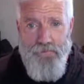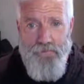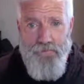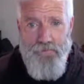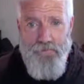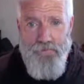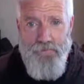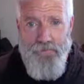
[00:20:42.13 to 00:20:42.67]

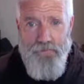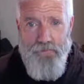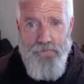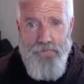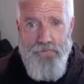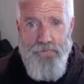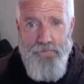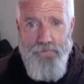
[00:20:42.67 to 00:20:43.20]

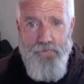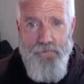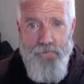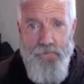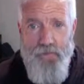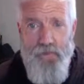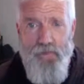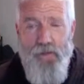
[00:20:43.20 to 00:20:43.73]

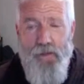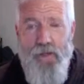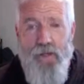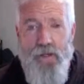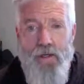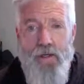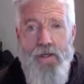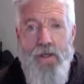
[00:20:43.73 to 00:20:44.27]

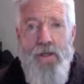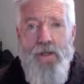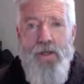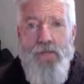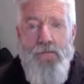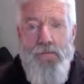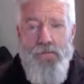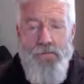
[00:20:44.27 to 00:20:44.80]

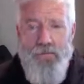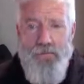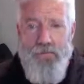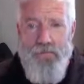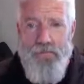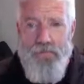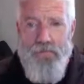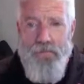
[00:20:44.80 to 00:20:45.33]

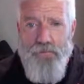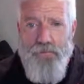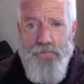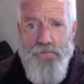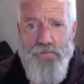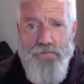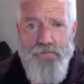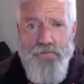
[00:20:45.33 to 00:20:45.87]

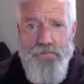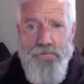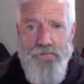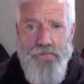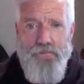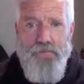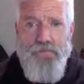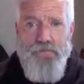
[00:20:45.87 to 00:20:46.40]

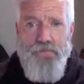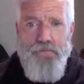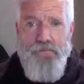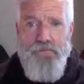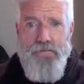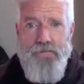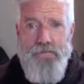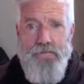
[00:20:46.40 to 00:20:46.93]

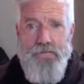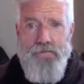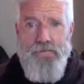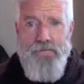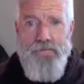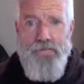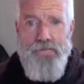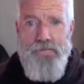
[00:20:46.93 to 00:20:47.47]

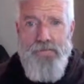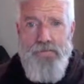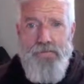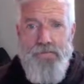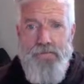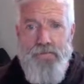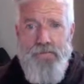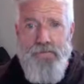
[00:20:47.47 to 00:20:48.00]

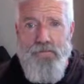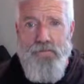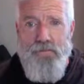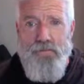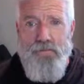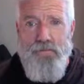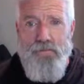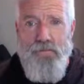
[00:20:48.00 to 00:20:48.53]

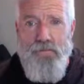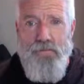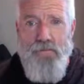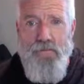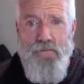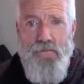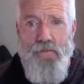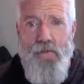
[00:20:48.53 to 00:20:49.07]

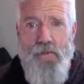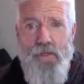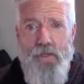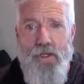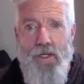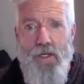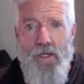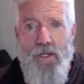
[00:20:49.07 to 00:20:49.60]

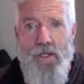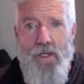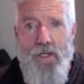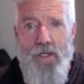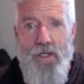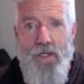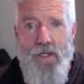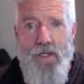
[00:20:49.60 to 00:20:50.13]
(silent)